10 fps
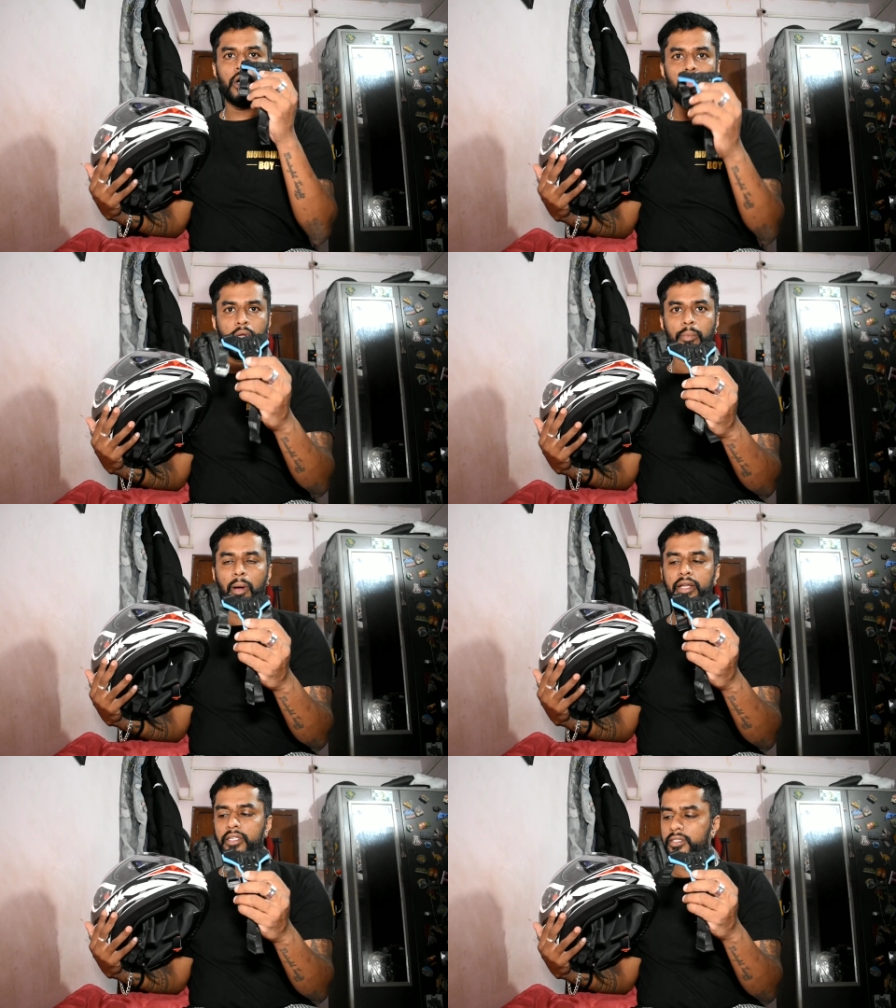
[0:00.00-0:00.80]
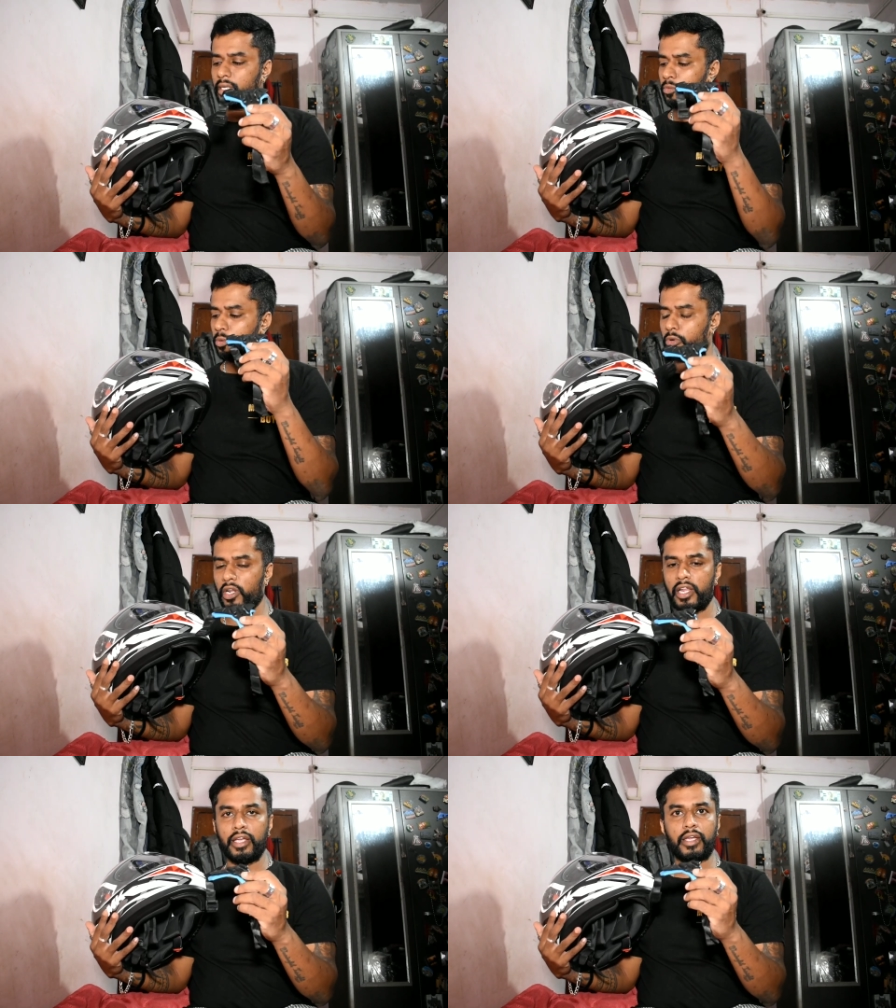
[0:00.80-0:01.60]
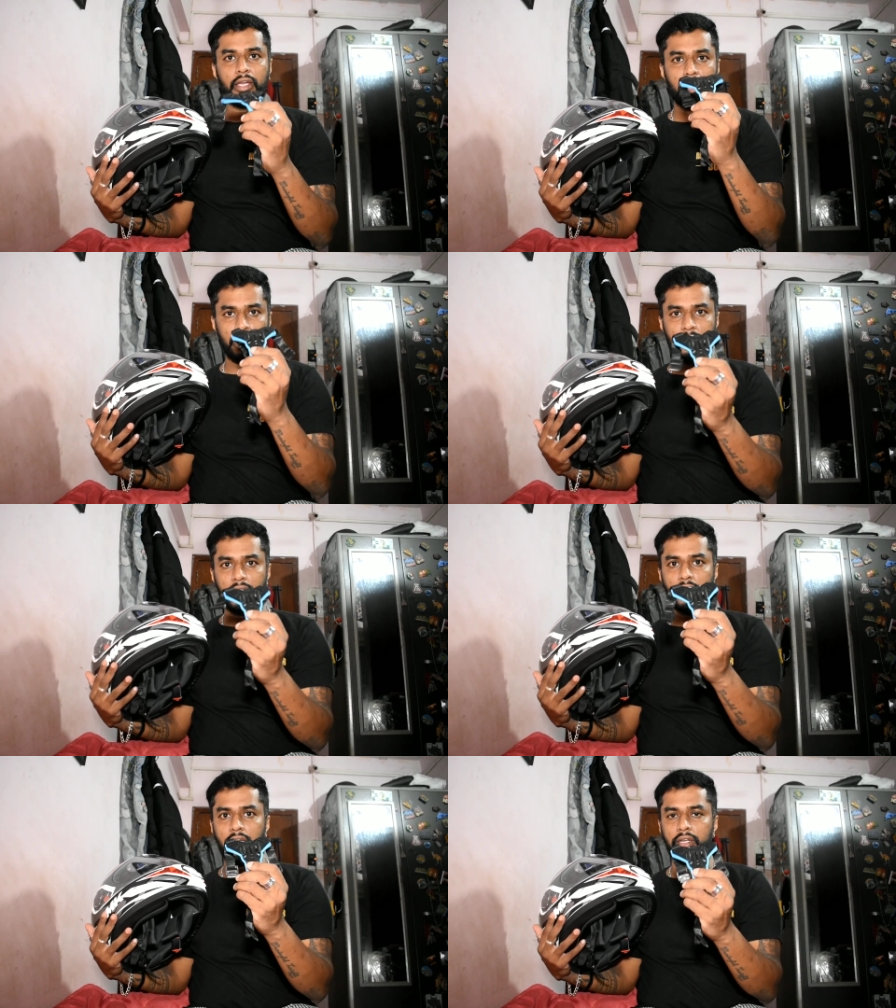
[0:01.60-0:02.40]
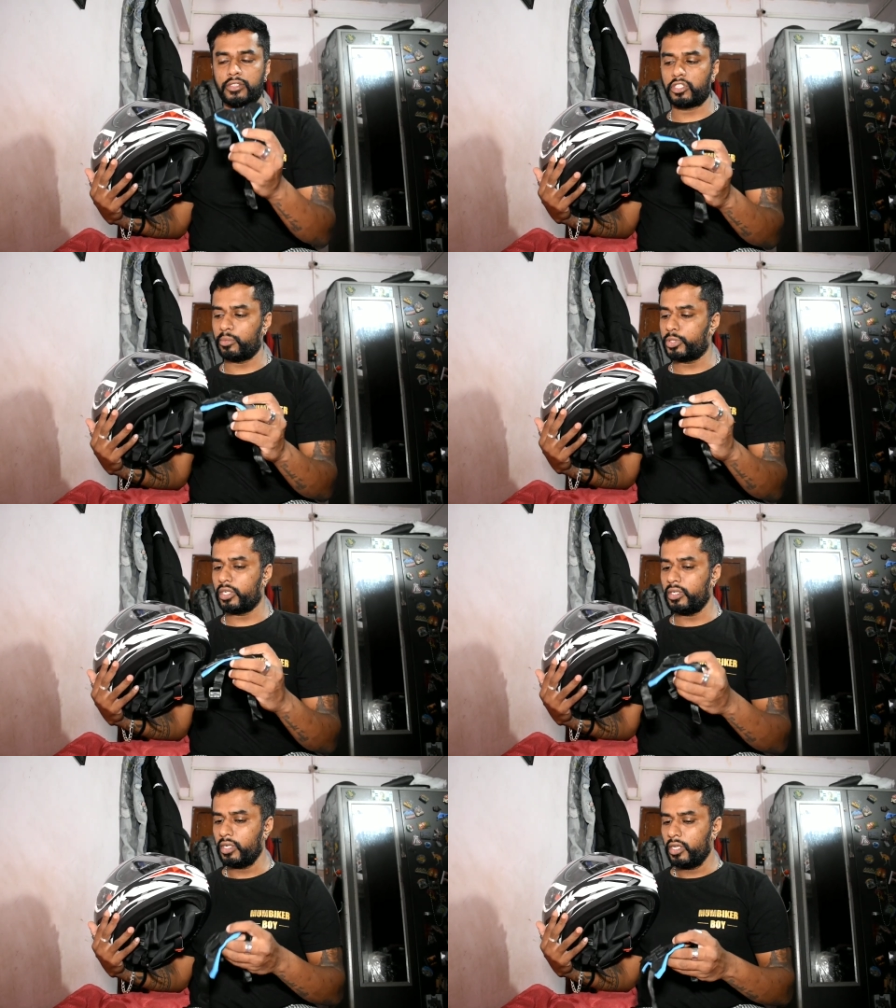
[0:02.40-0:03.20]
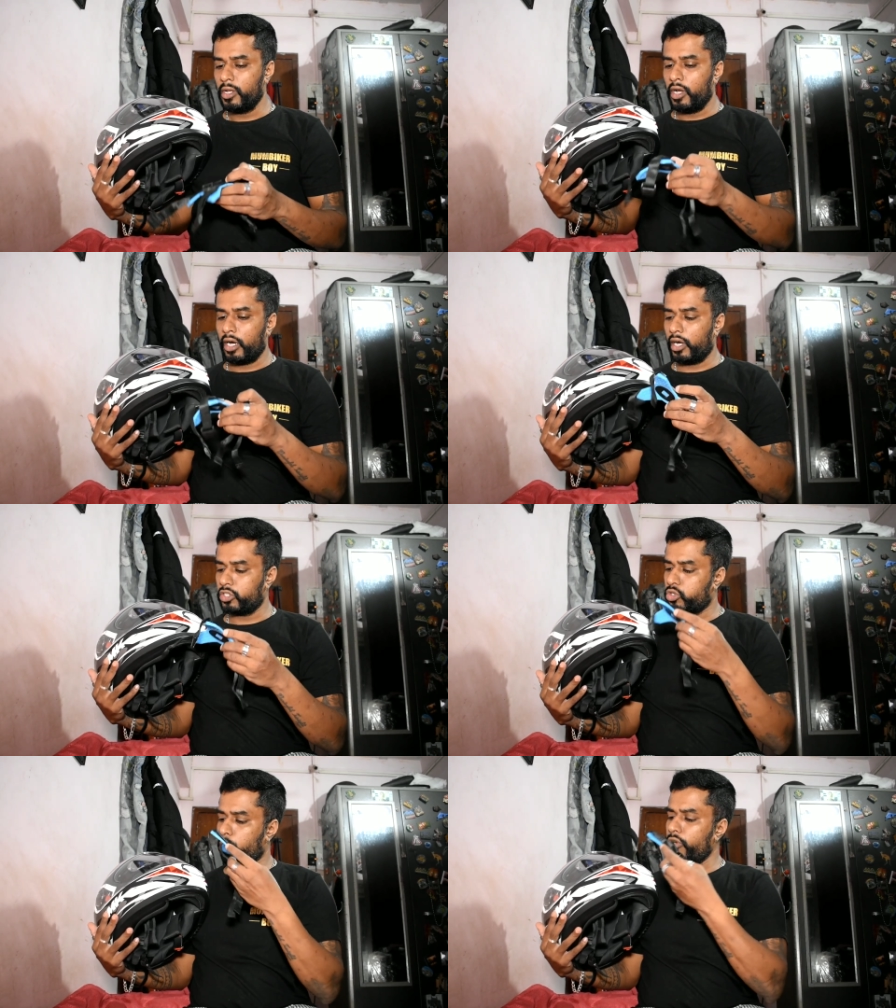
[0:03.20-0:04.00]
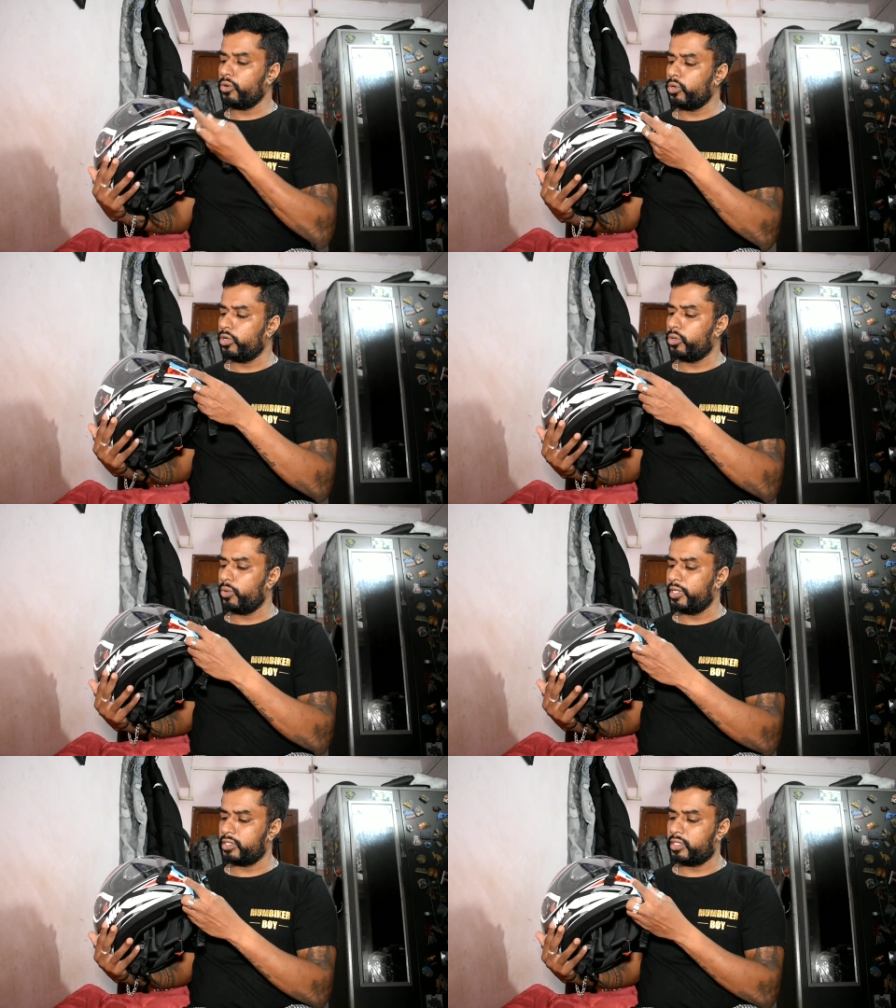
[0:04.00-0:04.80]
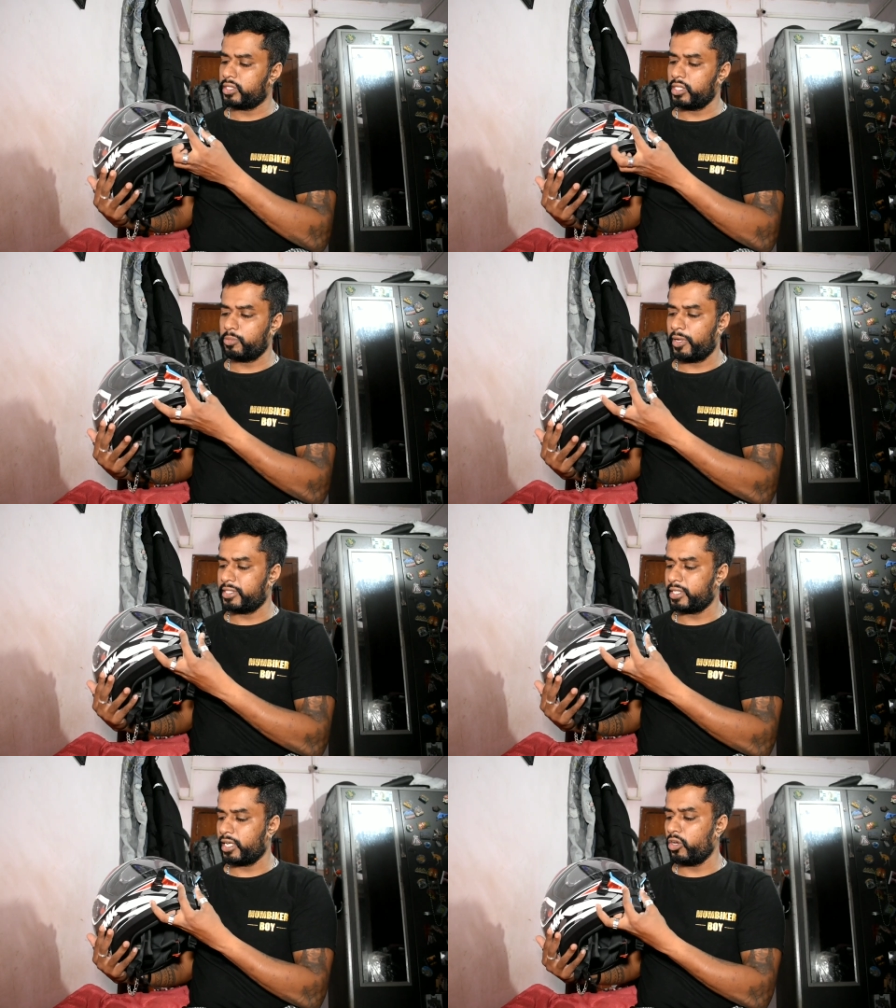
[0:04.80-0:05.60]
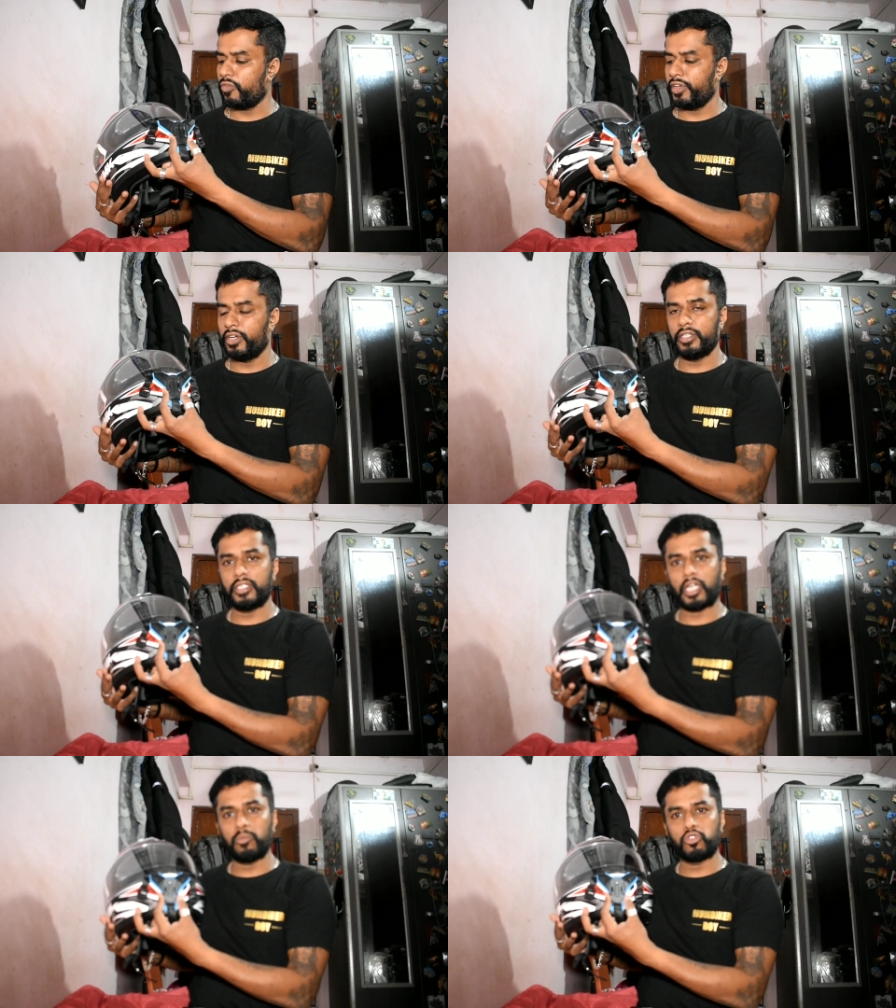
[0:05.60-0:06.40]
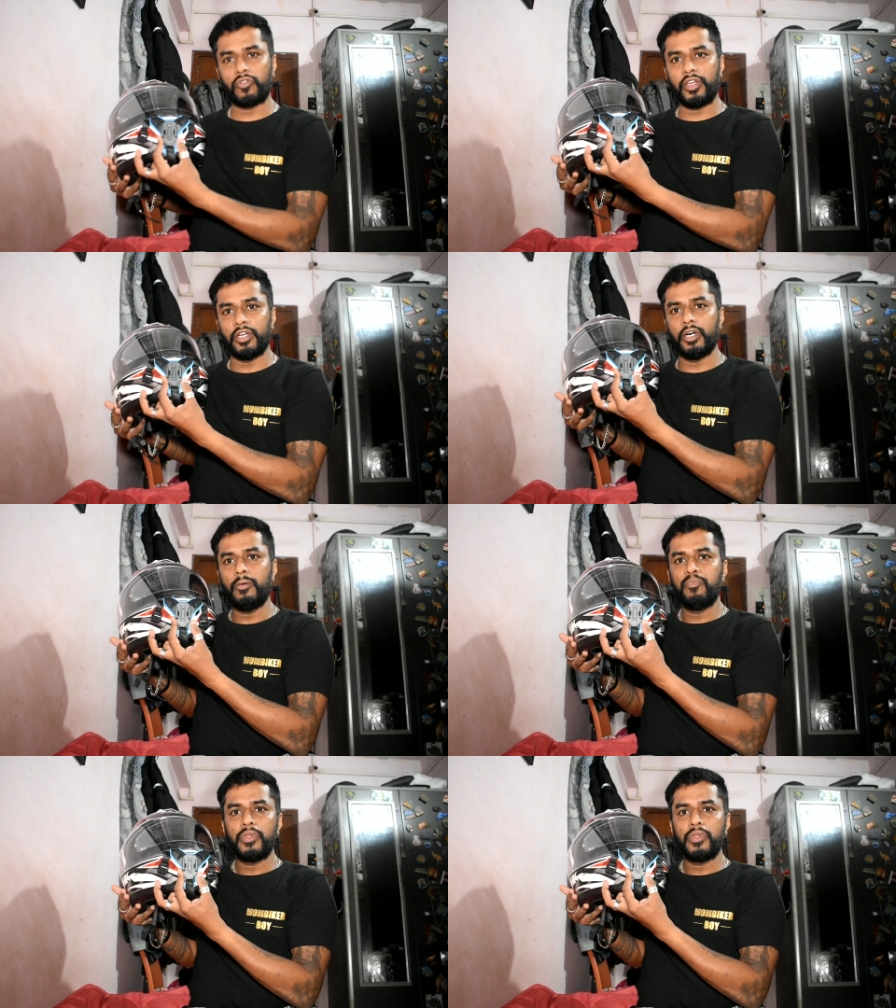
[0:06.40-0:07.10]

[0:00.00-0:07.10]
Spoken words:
You can buy this. I'm going to put a link in the description. So what you can do is, this is basically over here. This comes over here,